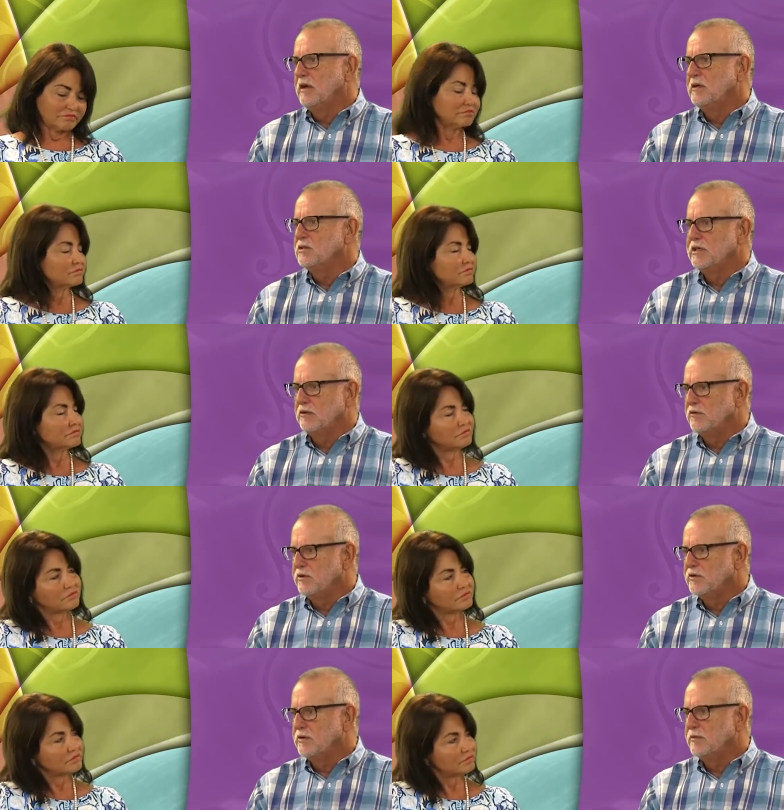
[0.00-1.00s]
Speaker 1: like a cell
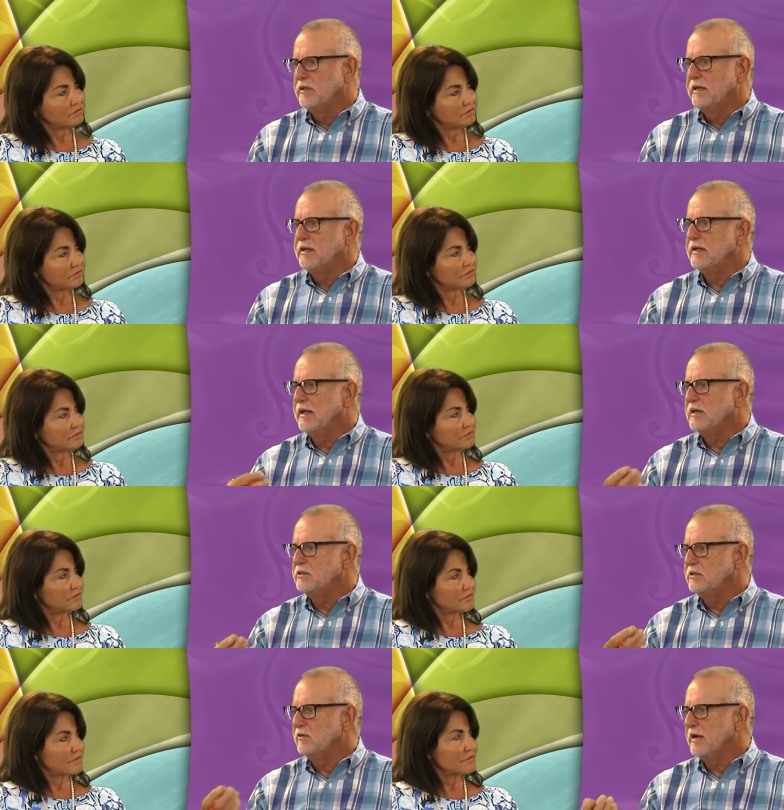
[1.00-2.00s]
phone or something that can
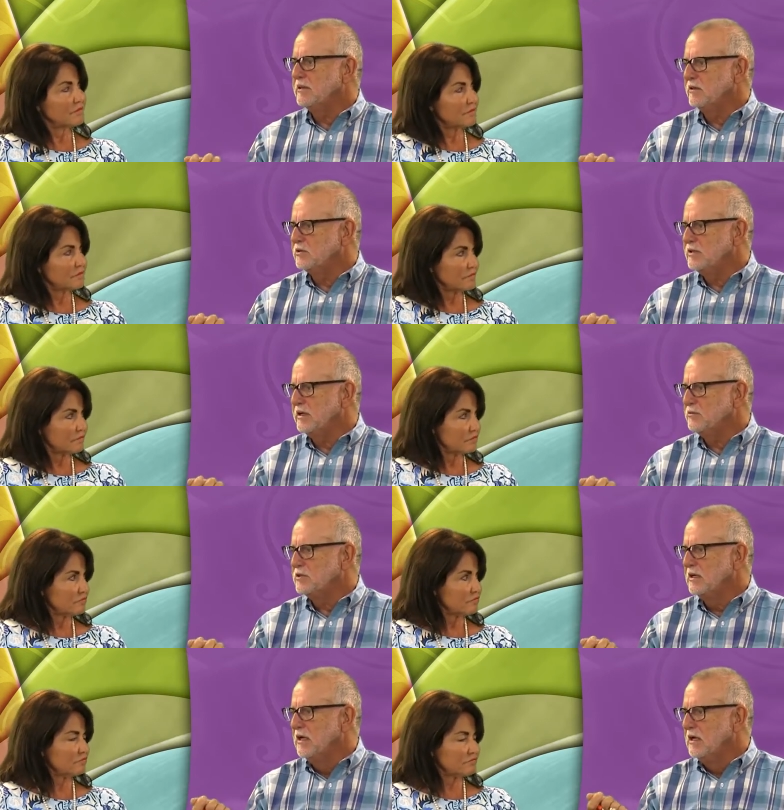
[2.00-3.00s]
actually track their
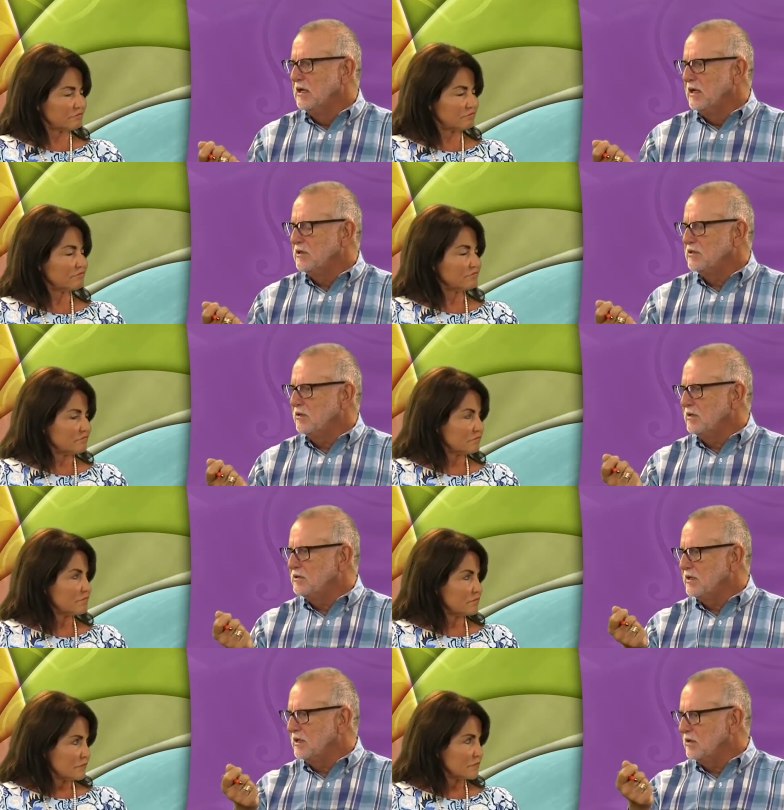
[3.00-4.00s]
steps. Mm-hmm. And so they
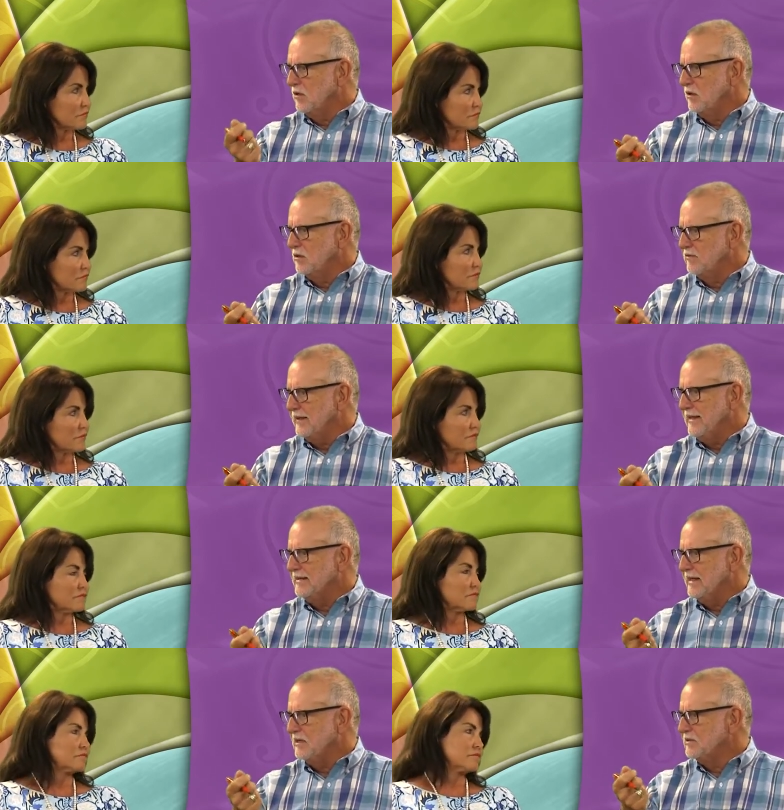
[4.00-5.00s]
set a goal of
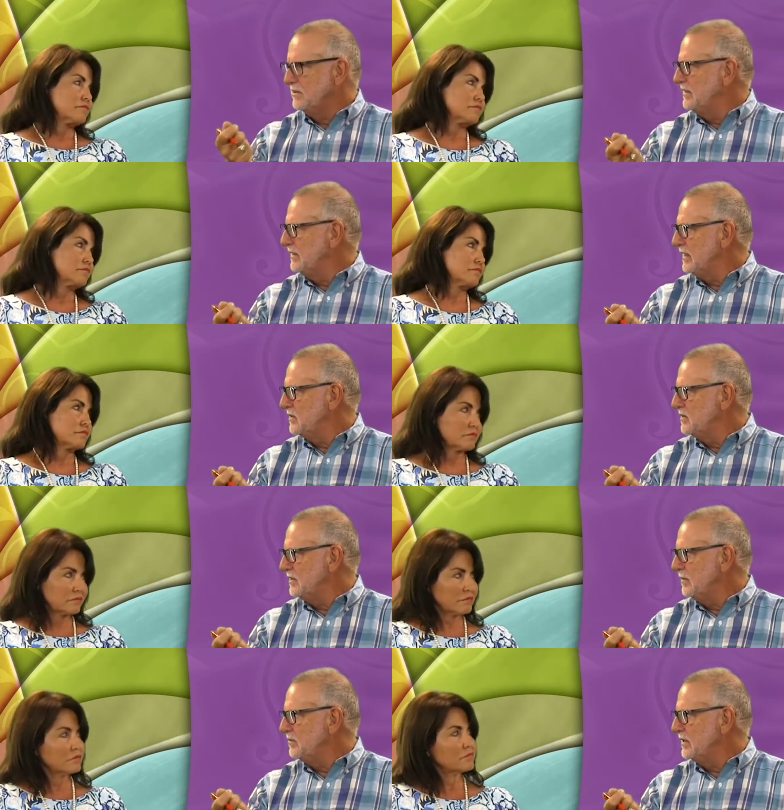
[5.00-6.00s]
8,000, 10,000
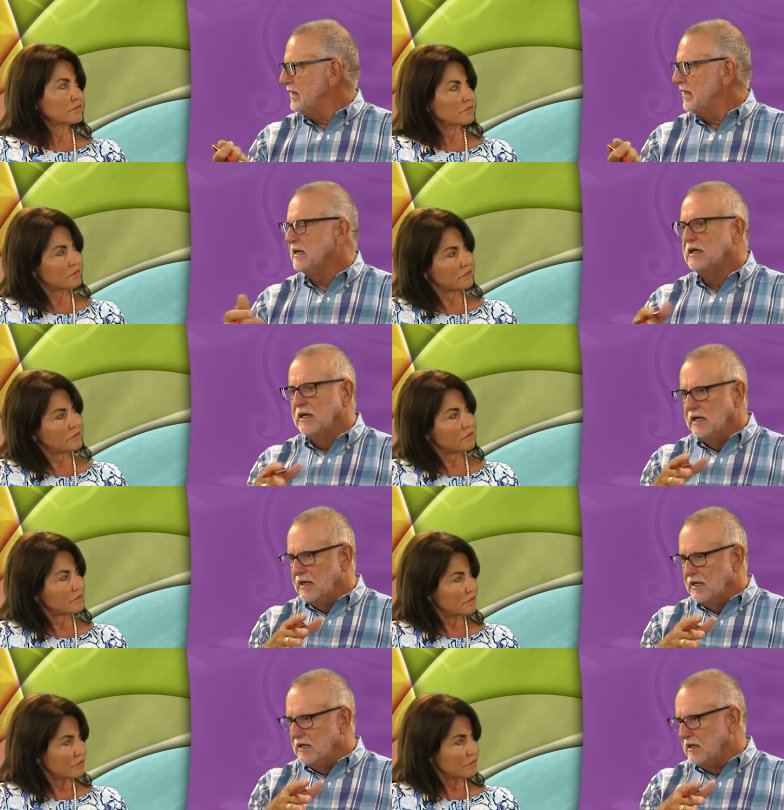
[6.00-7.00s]
mm-hmm. steps a day
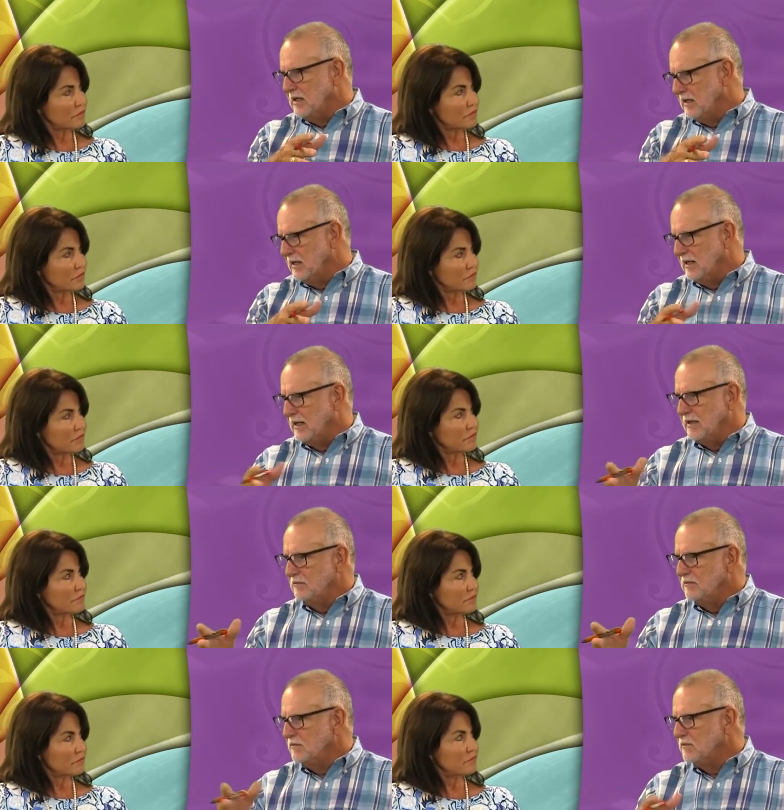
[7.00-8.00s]
uh,
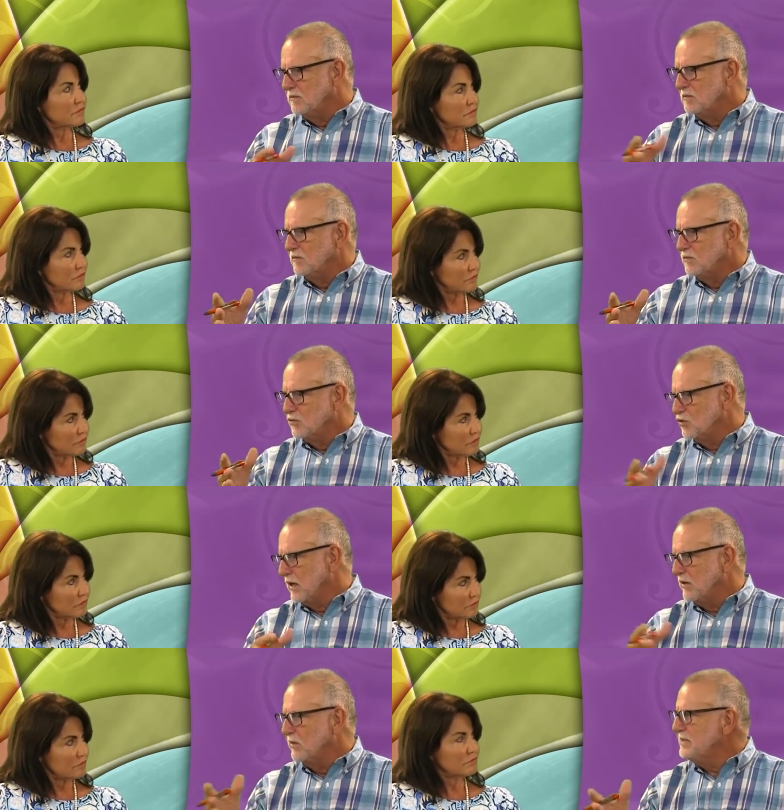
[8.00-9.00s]
and
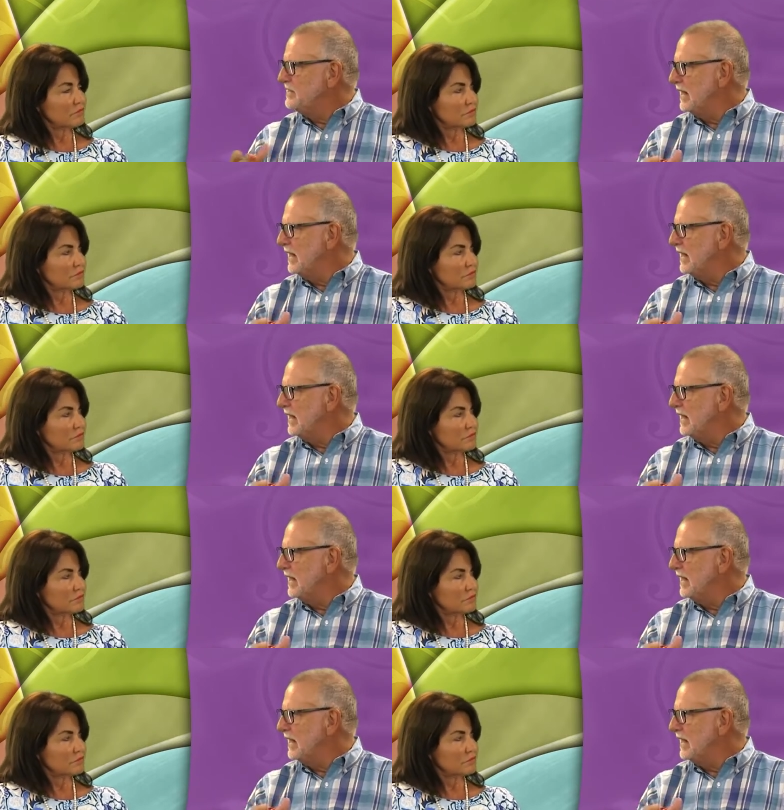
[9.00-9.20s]
try to reach